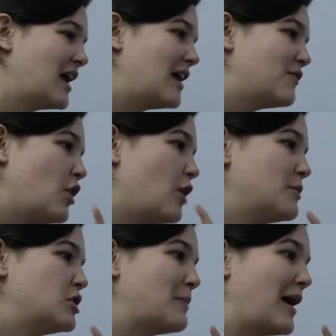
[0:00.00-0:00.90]
If you
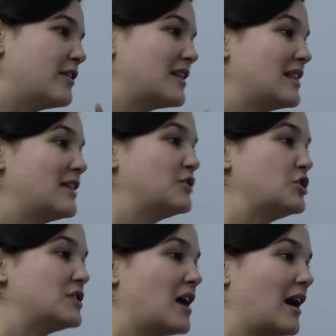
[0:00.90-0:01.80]
open your mouth and lift
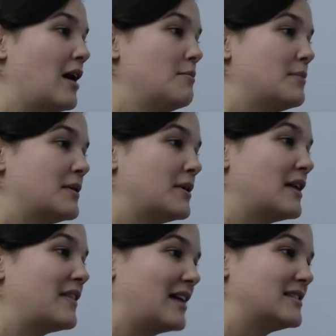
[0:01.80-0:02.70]
your tongue up,
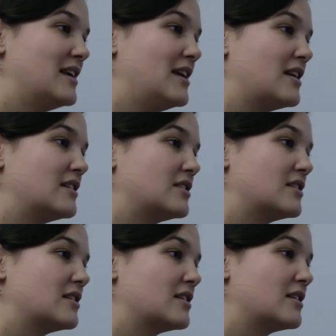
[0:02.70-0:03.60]
that's it.
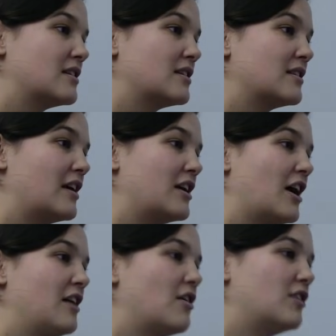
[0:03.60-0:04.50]
There you
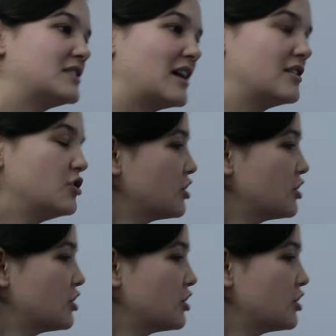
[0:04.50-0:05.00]
go, all done. You